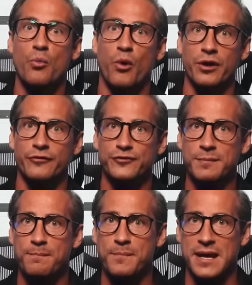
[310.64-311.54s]
One of
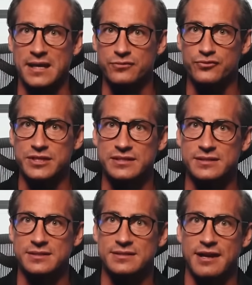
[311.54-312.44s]
the main
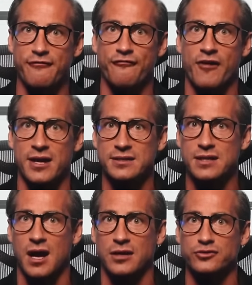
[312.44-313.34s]
reasons they find
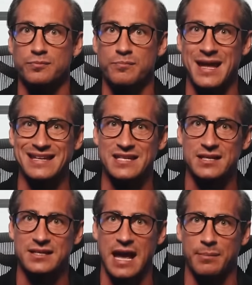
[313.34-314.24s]
it hard to
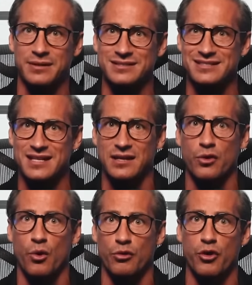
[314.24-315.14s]
maintain capital is
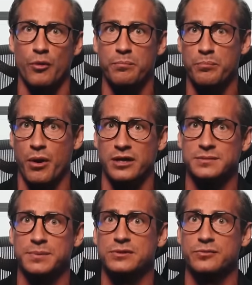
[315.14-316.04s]
that although
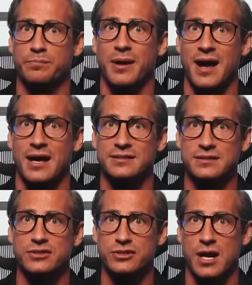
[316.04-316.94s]
possible to pass
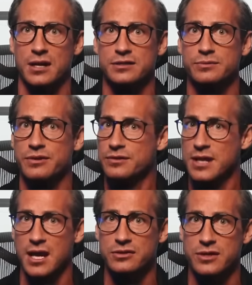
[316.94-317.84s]
the challenge with
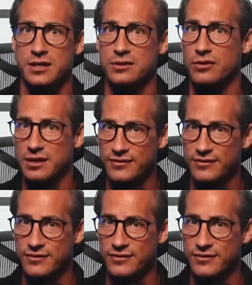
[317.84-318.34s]
day trading or